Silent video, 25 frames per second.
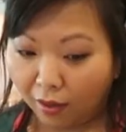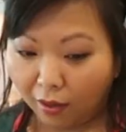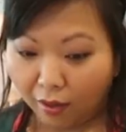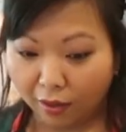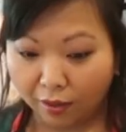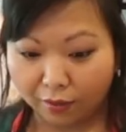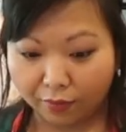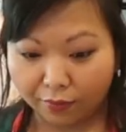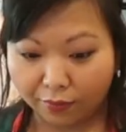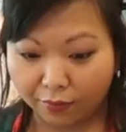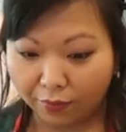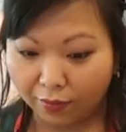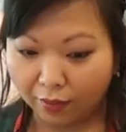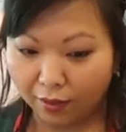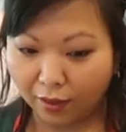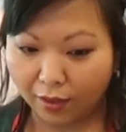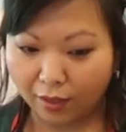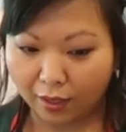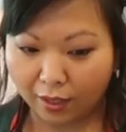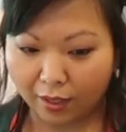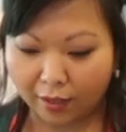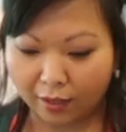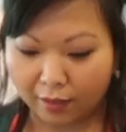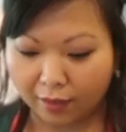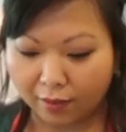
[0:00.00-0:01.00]

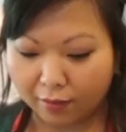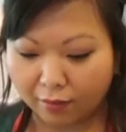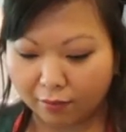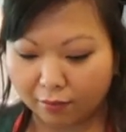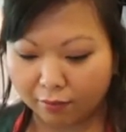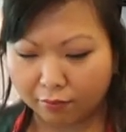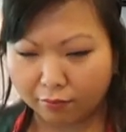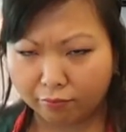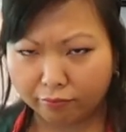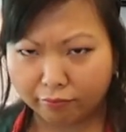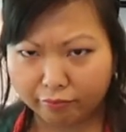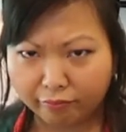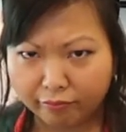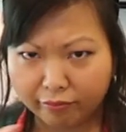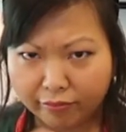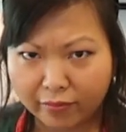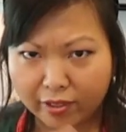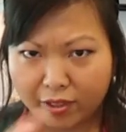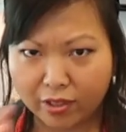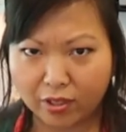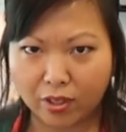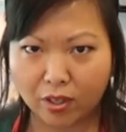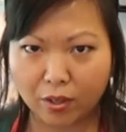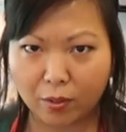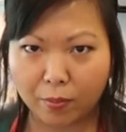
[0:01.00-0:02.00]
Hopefully I can
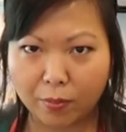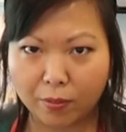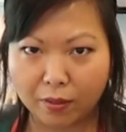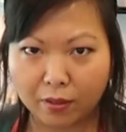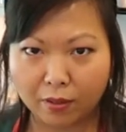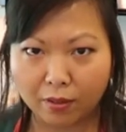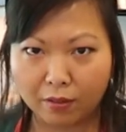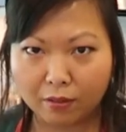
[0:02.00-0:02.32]
scoop it